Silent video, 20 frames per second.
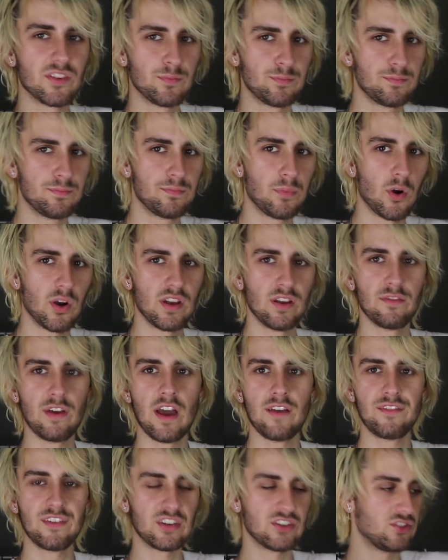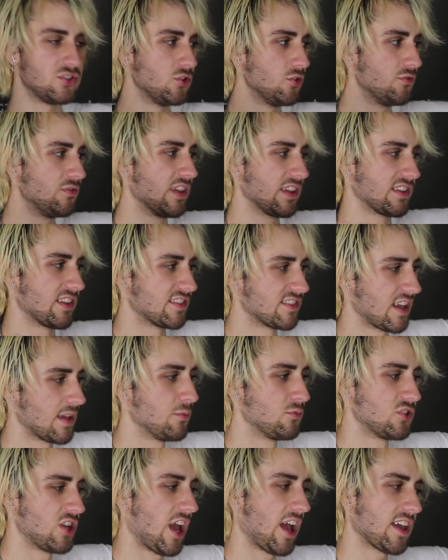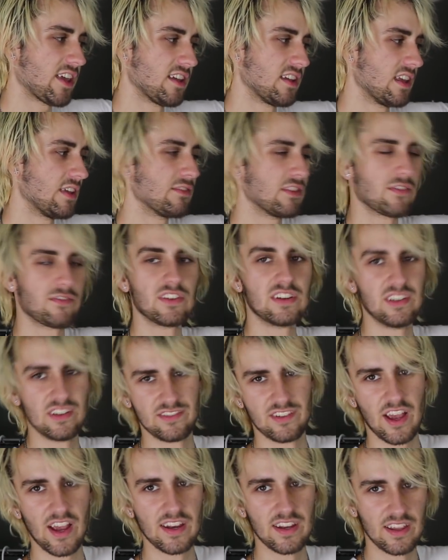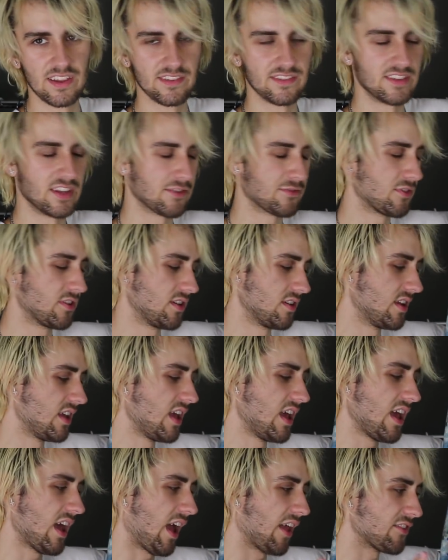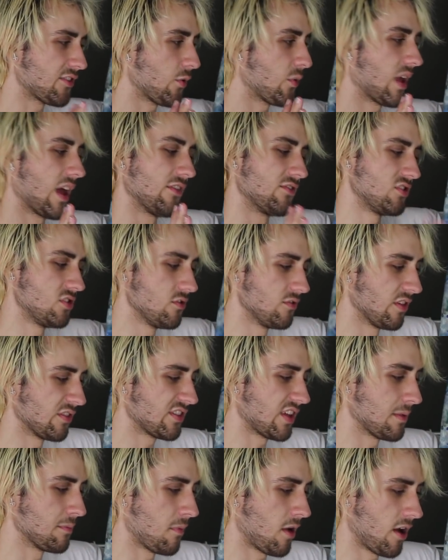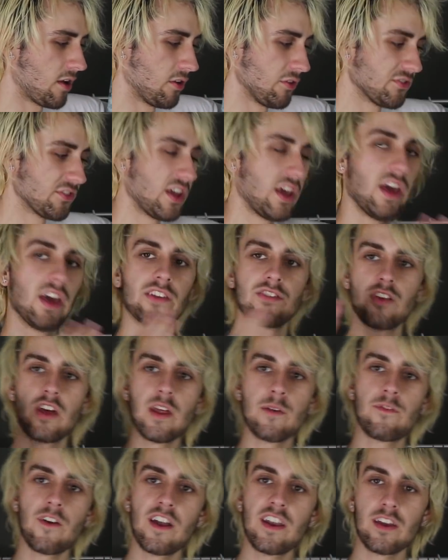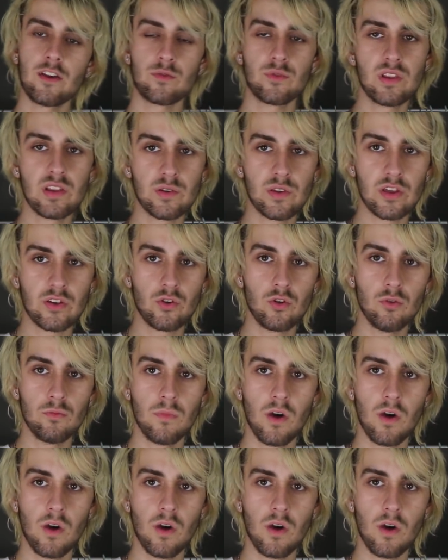the point of having two of like the same jacket, even if the design is different? I still want to have two of the same models. So I ended up finding a really, really cool